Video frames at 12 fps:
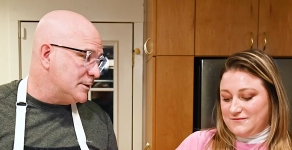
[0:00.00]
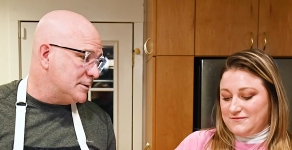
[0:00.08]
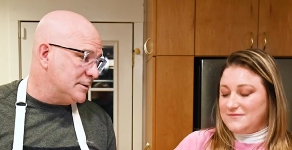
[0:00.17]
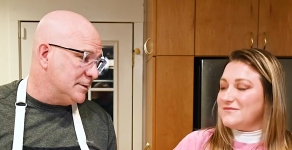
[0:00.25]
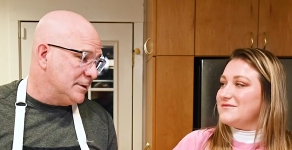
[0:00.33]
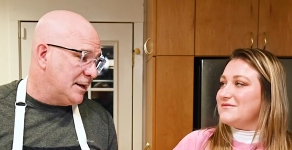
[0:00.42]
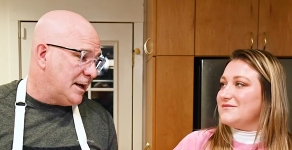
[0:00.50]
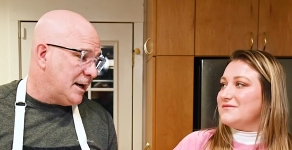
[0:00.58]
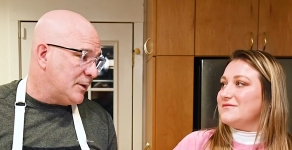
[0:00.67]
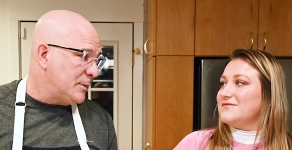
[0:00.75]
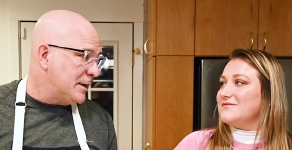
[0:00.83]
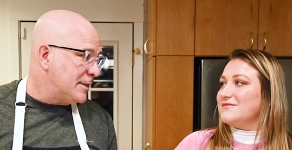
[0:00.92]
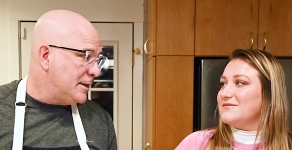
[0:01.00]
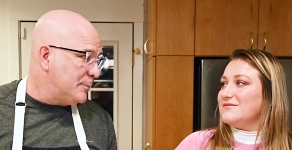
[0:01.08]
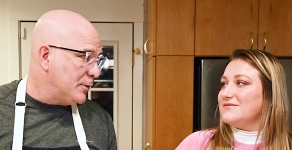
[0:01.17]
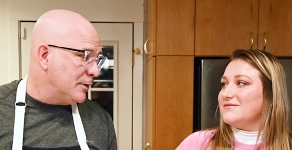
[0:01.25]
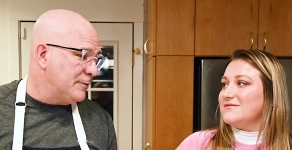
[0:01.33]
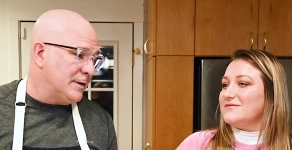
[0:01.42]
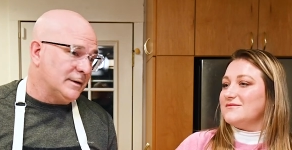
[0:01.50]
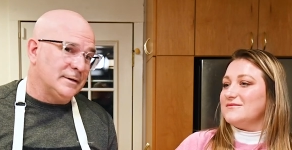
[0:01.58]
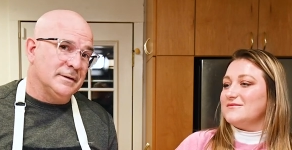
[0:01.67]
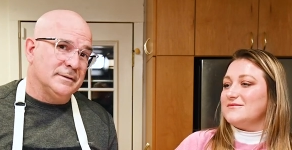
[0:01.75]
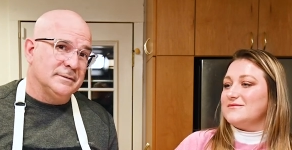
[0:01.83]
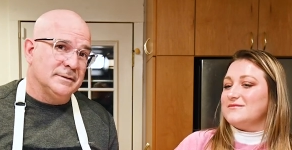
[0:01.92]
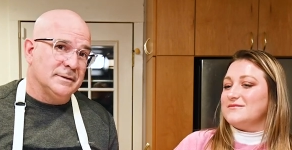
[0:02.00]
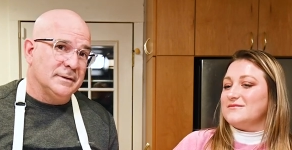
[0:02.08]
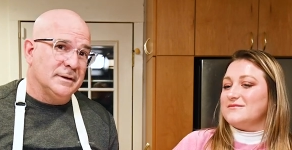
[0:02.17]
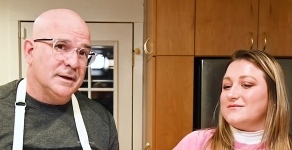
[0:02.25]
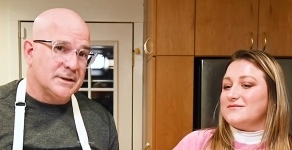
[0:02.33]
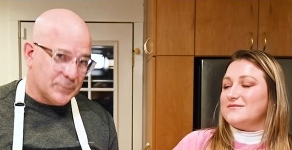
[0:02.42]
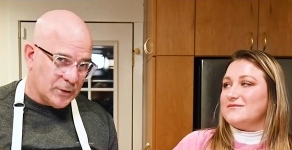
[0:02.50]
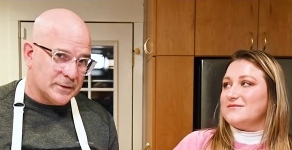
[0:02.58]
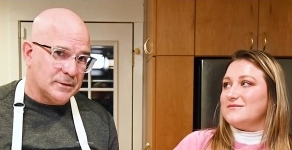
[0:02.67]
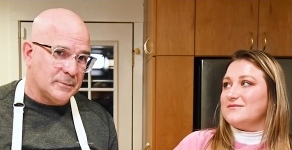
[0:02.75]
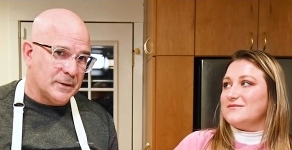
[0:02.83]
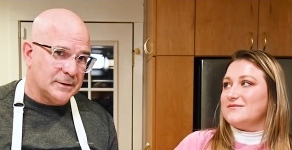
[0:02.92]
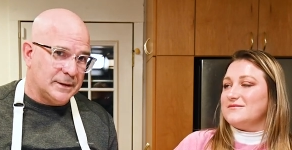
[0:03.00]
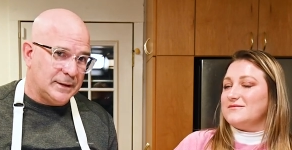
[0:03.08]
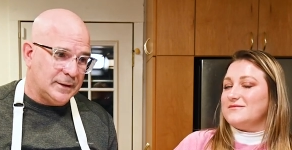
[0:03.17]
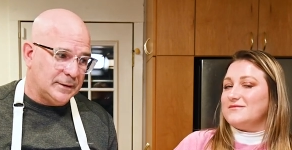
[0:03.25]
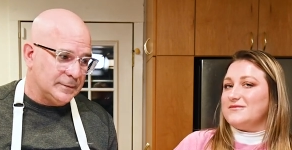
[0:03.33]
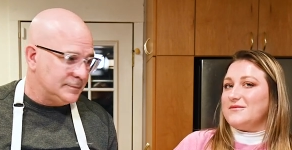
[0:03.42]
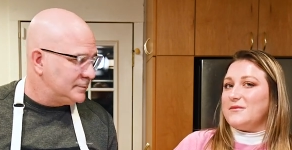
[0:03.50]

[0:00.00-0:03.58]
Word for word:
Speaker 1: us how to make the perfect espresso martini.